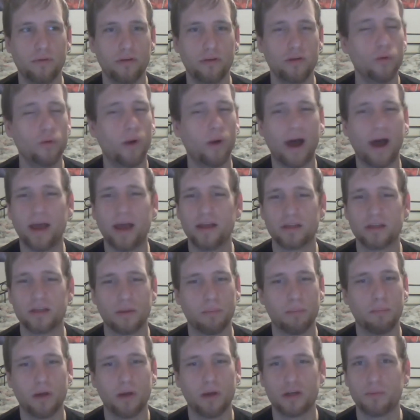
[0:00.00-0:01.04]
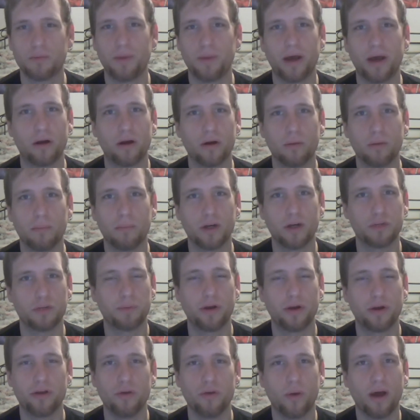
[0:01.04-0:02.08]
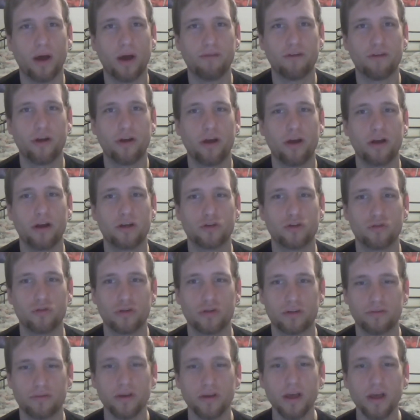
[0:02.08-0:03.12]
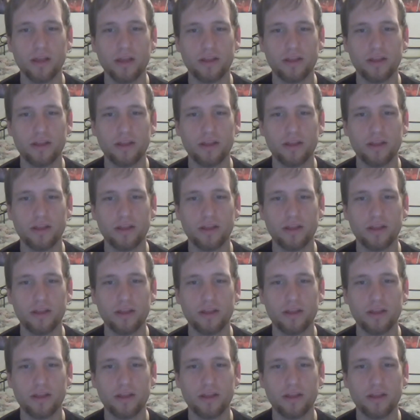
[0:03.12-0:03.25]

UI is a much better UI. Very unintrusive.